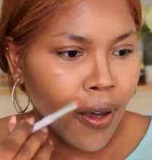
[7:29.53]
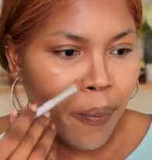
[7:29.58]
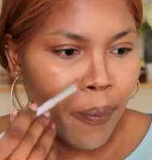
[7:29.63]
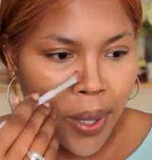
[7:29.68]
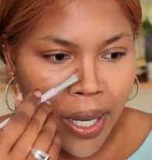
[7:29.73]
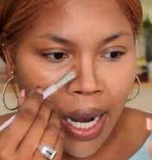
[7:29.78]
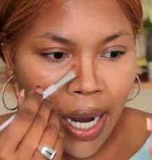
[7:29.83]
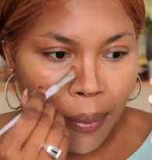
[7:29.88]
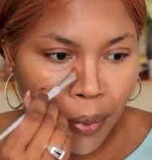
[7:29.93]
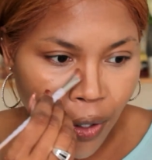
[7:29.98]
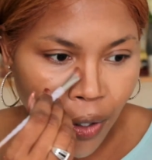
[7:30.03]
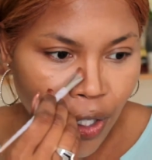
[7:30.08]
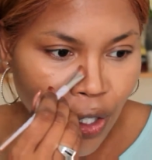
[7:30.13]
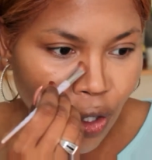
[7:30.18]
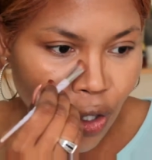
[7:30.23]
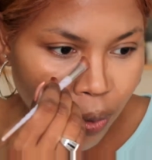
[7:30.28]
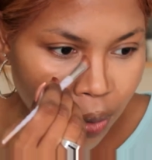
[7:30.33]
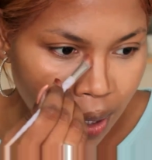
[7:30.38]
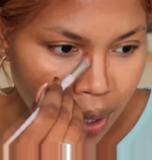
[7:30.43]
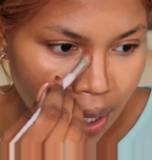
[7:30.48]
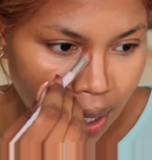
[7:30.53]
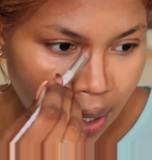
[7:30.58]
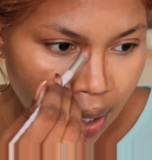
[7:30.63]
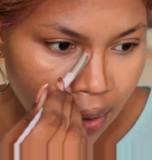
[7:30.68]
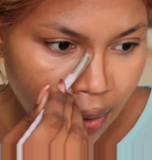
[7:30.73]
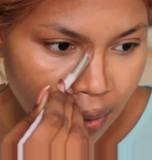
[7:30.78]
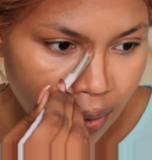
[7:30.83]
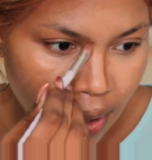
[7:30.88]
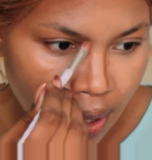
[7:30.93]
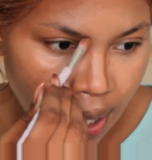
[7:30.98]
But I'm going to be
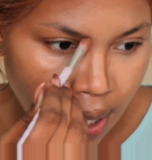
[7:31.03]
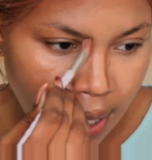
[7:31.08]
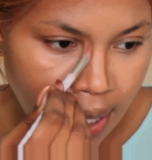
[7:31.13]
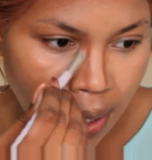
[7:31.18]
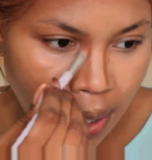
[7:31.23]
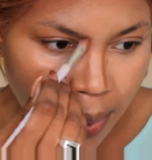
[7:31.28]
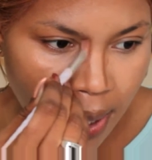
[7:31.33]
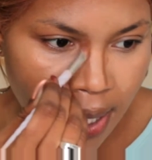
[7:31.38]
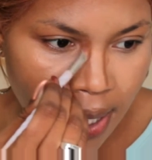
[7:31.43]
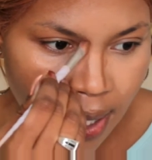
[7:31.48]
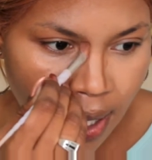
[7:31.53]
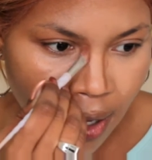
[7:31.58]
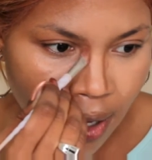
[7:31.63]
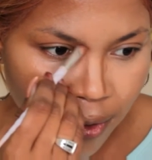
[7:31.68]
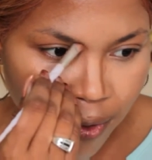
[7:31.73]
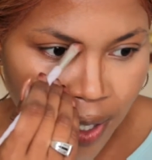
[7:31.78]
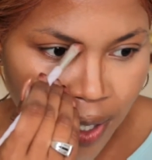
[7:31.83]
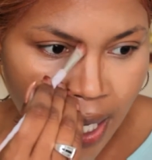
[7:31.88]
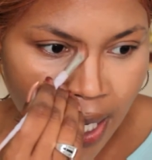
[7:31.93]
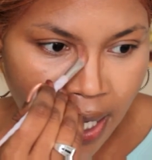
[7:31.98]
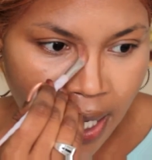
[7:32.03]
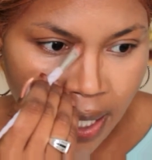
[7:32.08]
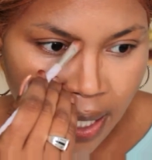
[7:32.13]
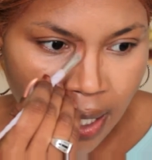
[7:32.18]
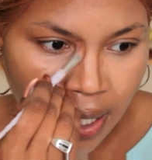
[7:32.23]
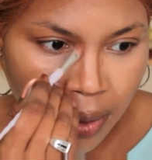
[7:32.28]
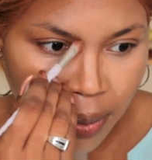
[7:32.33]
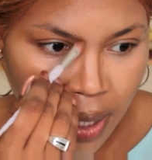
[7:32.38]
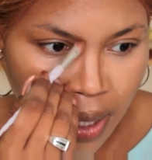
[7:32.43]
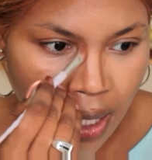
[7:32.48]
setting myself a yearly
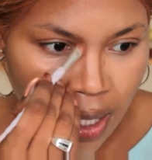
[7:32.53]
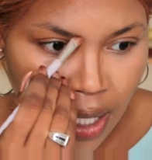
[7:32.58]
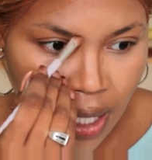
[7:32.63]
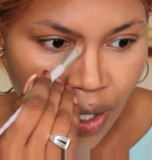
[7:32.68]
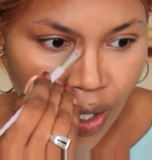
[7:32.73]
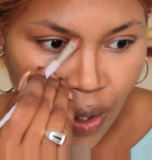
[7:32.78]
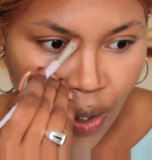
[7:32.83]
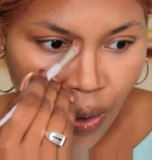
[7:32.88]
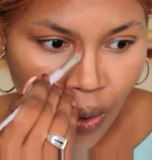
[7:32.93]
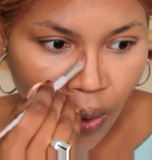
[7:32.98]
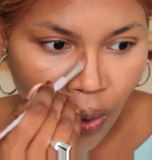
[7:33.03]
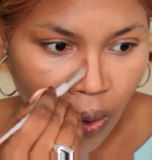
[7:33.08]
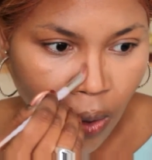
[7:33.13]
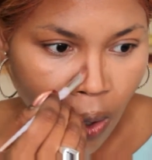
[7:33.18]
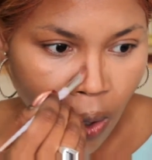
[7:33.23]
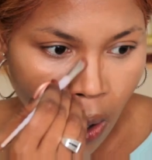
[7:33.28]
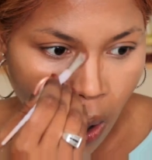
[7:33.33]
limit as to